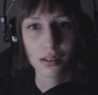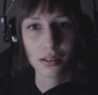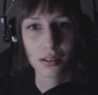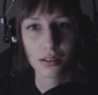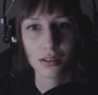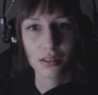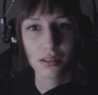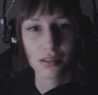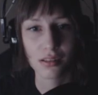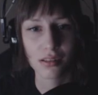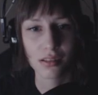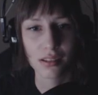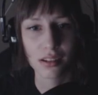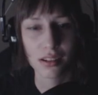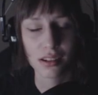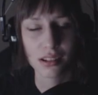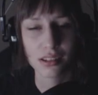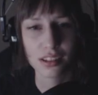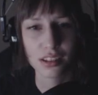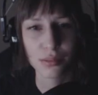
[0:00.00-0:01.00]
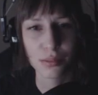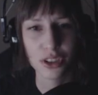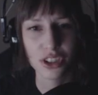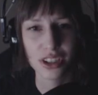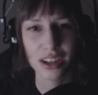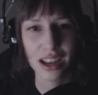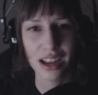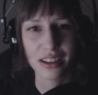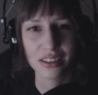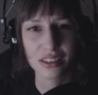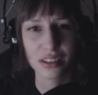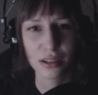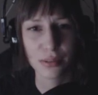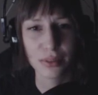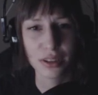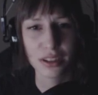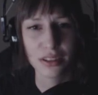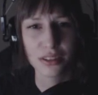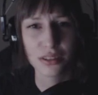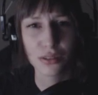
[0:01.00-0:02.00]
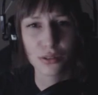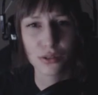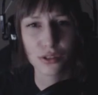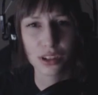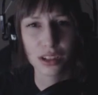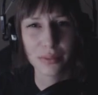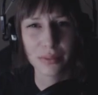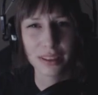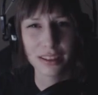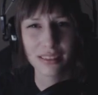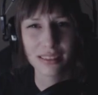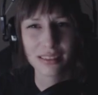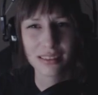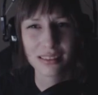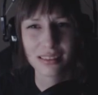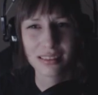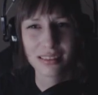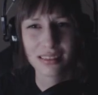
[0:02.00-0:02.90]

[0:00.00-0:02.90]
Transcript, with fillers: Oh god, so much taxidermy, it's so creepy.